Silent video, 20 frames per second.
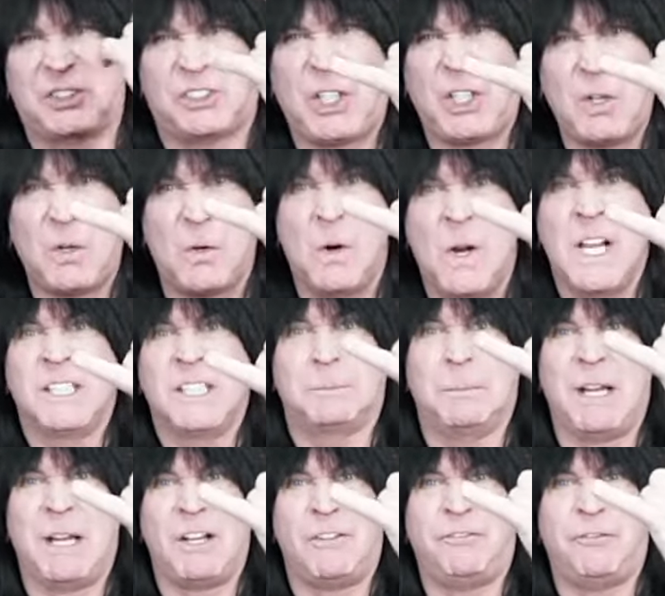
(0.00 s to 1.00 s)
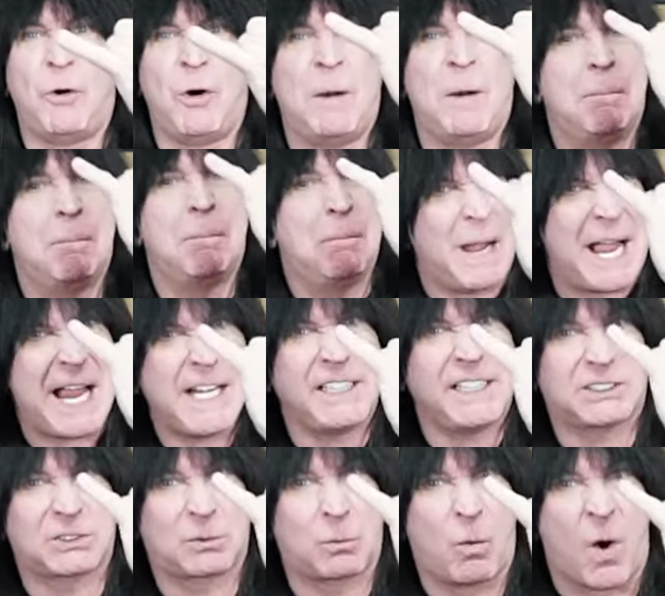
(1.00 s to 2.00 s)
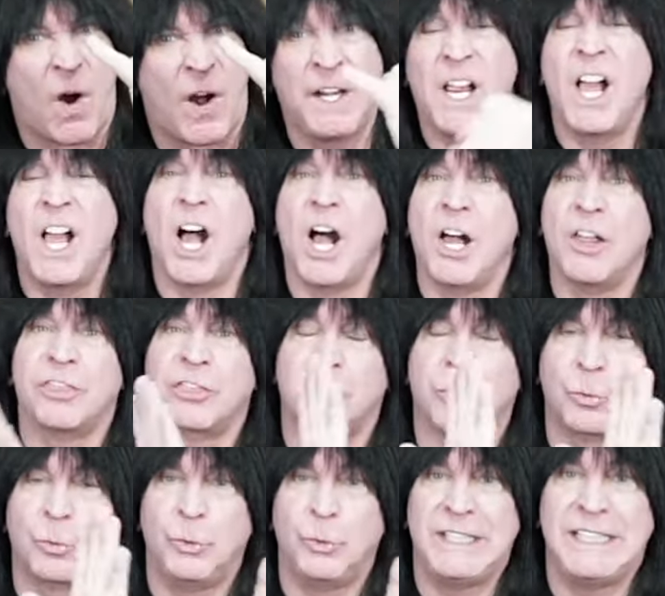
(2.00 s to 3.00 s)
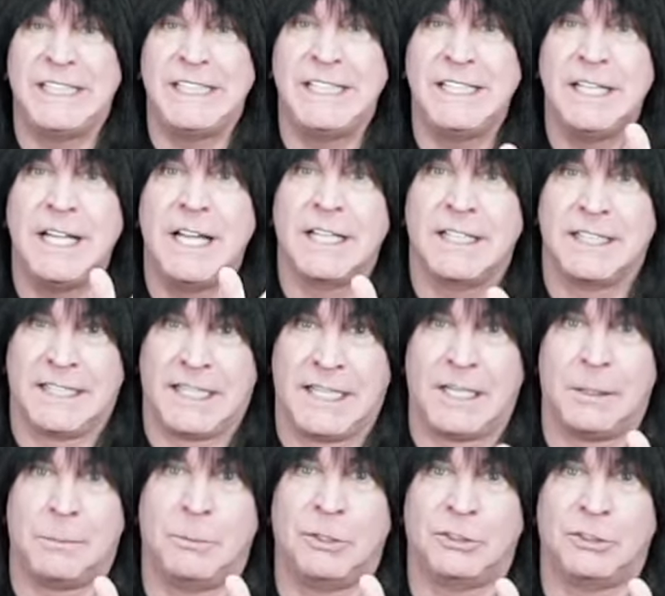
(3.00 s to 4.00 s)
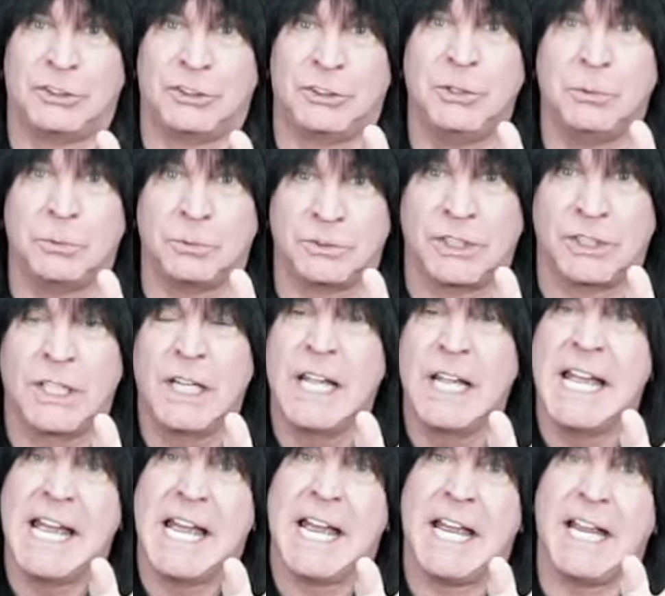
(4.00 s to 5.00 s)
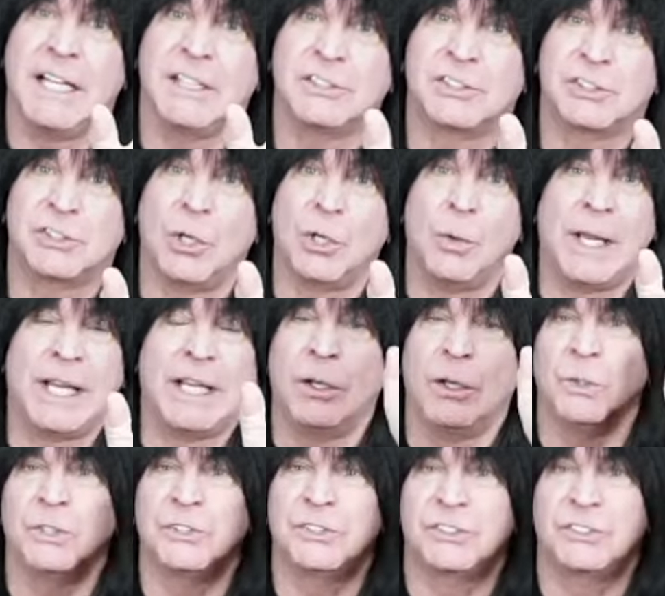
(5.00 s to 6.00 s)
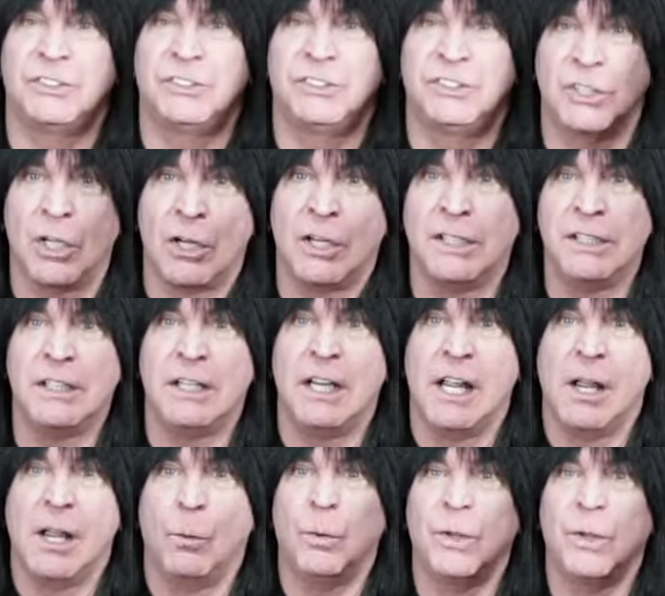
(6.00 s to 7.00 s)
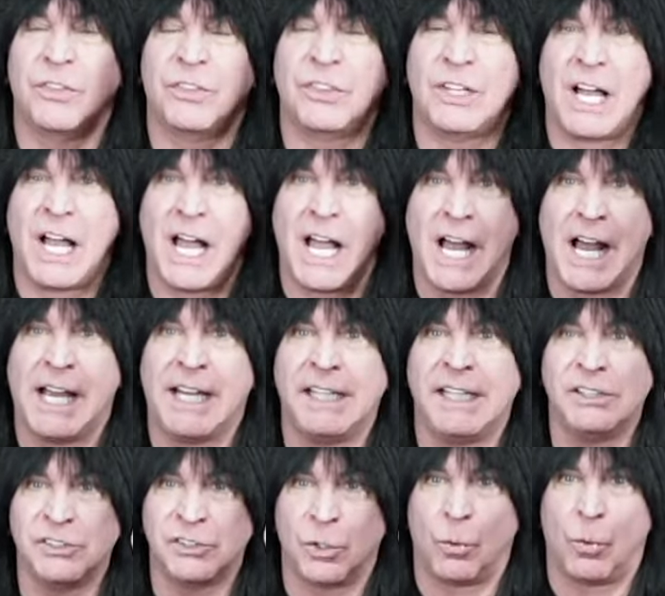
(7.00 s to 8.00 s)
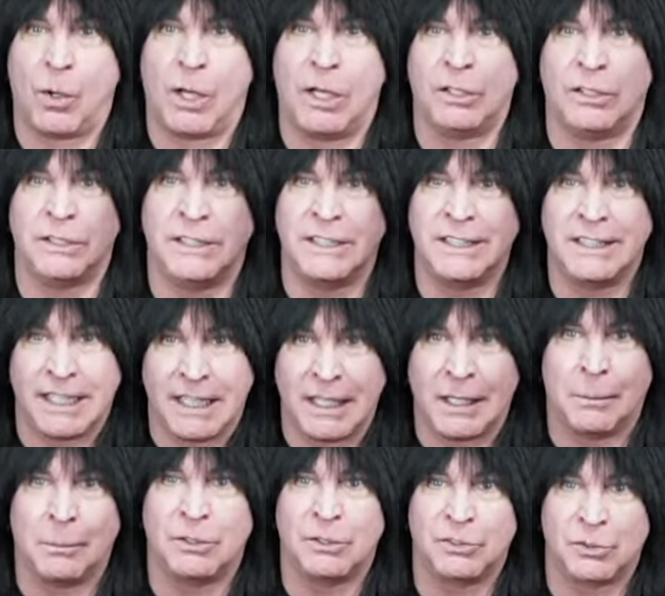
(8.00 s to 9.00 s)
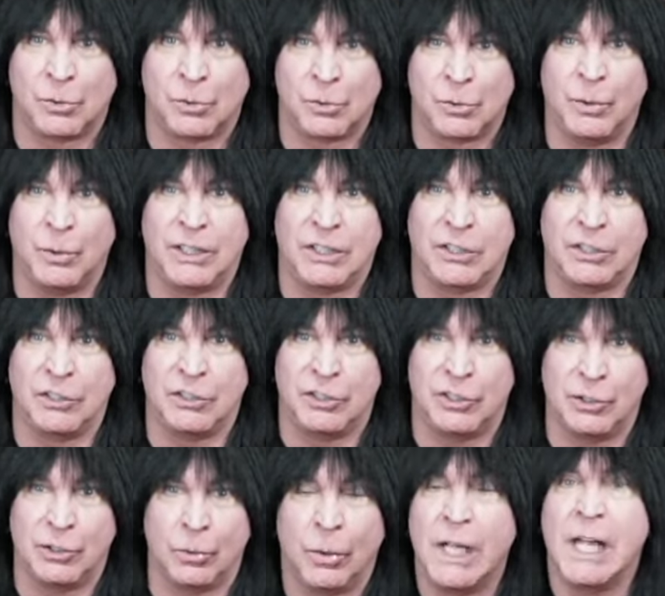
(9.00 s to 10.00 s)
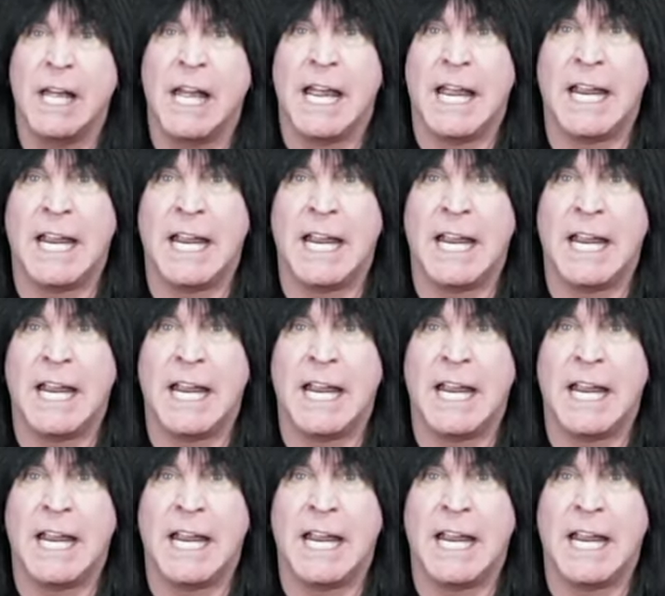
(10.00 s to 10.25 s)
+ 2, it's metaphor, -1, a 3-camera shoot. And so, and it was done with the highest quality cameras we could do.